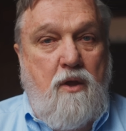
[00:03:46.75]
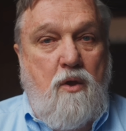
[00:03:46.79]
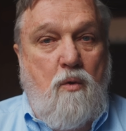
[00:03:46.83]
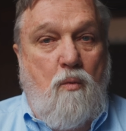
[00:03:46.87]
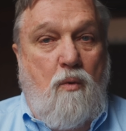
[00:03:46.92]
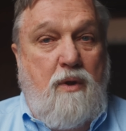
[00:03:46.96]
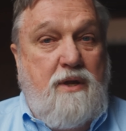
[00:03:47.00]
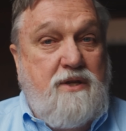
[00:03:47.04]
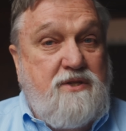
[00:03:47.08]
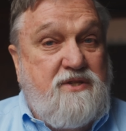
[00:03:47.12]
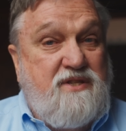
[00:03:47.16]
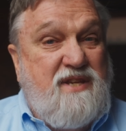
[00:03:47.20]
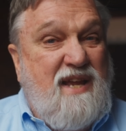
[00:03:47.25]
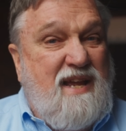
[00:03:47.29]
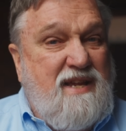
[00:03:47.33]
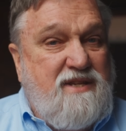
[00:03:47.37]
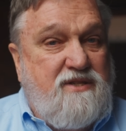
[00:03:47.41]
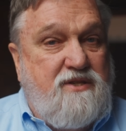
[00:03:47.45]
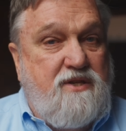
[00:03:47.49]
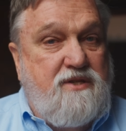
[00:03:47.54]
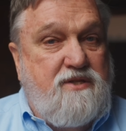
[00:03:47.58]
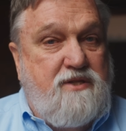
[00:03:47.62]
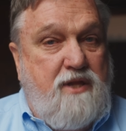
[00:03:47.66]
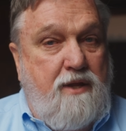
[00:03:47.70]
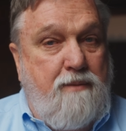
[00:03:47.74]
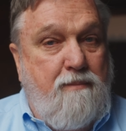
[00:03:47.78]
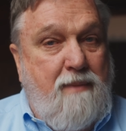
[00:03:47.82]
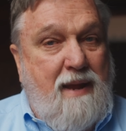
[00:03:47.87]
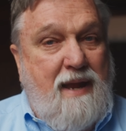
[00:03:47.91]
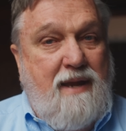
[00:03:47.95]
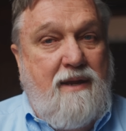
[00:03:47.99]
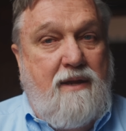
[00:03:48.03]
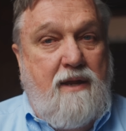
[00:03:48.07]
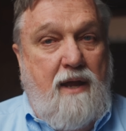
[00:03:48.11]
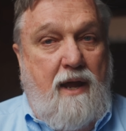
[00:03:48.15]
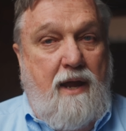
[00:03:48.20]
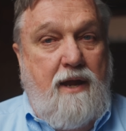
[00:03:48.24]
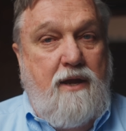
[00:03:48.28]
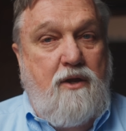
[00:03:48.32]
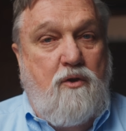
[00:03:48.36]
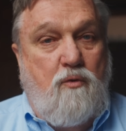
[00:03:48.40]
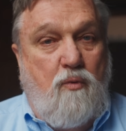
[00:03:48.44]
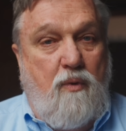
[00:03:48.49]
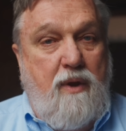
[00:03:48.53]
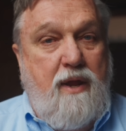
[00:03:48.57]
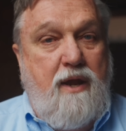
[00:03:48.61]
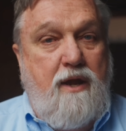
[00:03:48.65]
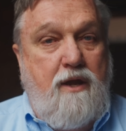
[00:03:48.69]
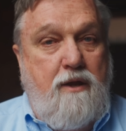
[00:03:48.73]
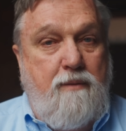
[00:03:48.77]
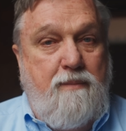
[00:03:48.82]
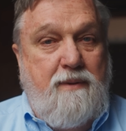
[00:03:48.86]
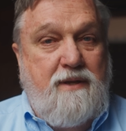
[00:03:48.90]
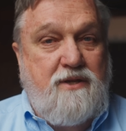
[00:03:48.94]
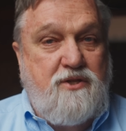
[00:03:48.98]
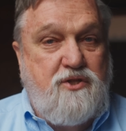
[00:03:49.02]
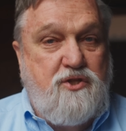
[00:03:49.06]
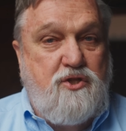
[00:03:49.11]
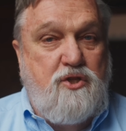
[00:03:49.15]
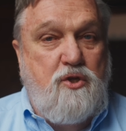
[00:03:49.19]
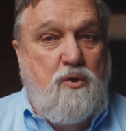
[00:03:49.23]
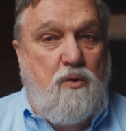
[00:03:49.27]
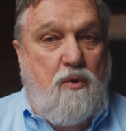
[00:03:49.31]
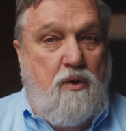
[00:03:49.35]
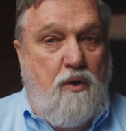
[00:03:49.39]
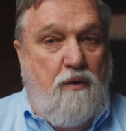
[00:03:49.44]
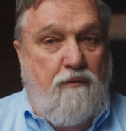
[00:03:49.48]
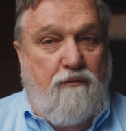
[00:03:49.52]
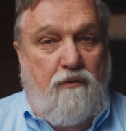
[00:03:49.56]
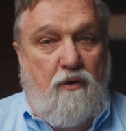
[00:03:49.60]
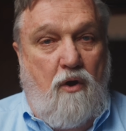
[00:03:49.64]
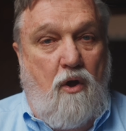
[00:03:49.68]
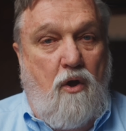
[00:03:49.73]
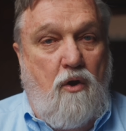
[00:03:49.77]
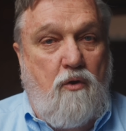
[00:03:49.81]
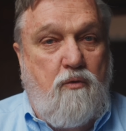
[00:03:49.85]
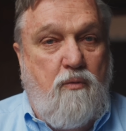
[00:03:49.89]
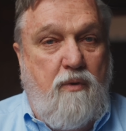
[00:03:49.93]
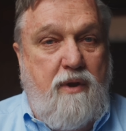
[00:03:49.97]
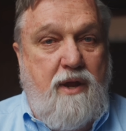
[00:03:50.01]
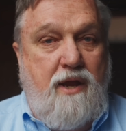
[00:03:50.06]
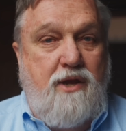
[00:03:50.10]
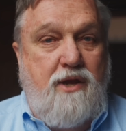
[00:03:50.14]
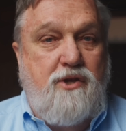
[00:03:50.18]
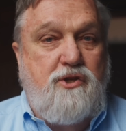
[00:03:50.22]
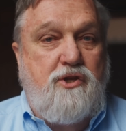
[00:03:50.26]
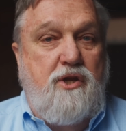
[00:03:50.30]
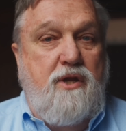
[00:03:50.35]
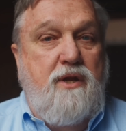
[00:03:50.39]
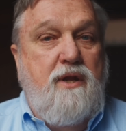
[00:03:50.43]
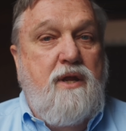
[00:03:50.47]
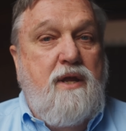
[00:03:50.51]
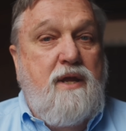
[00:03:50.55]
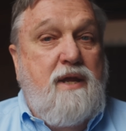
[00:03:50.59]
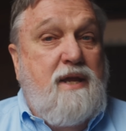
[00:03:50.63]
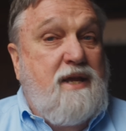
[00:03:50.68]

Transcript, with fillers: What it says is that mankind, created to be a steward over all creation,